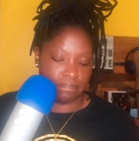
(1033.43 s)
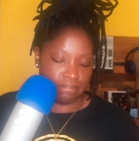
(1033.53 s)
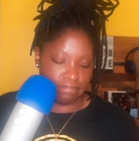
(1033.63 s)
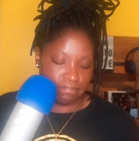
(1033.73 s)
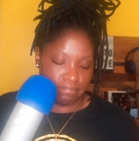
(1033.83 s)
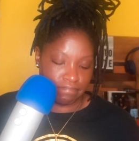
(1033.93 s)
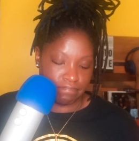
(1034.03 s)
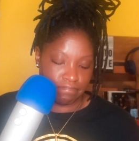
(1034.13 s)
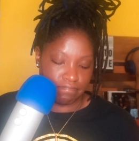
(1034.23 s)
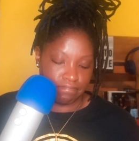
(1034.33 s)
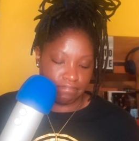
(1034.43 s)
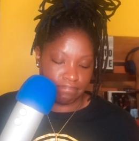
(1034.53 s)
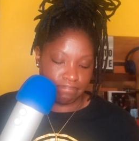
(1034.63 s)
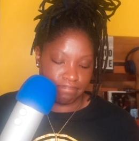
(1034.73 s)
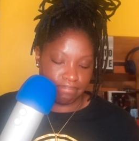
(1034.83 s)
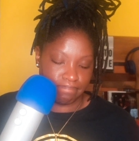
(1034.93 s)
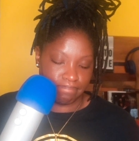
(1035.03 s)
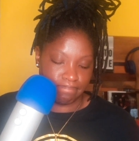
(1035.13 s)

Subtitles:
Nobody speaks.